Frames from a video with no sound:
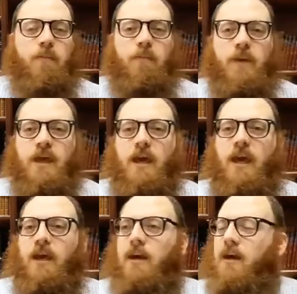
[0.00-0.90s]

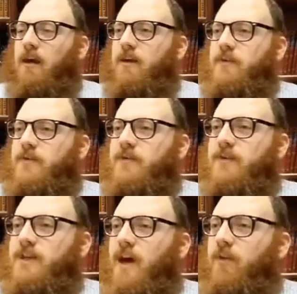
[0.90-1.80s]
Being
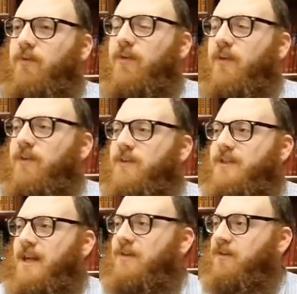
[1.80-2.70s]

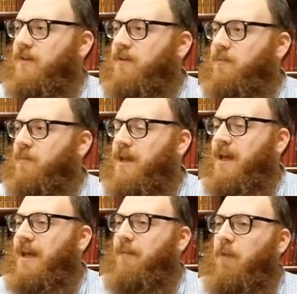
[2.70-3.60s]
self-centered,
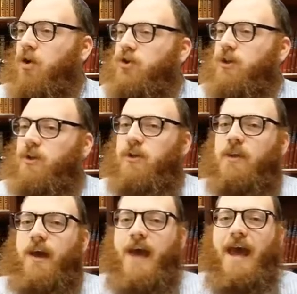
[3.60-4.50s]
being emotional,
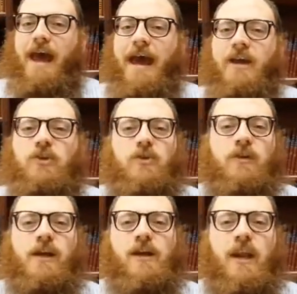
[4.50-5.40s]

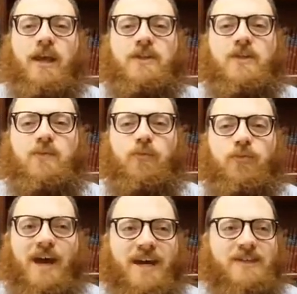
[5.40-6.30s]
actually can
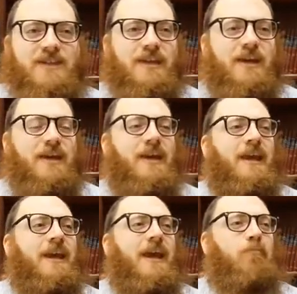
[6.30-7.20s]
express
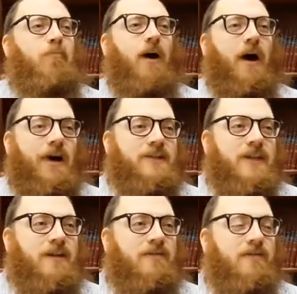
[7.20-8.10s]
in a
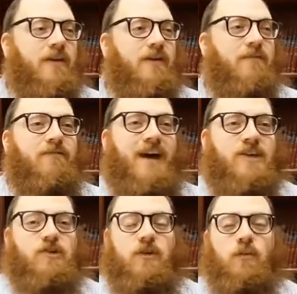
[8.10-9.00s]
positive
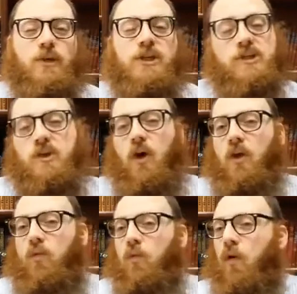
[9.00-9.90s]
fashion, which is
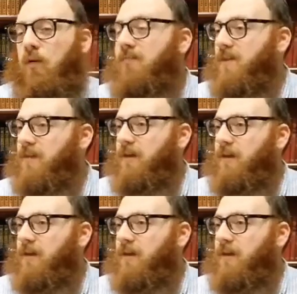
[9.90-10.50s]
called warmth.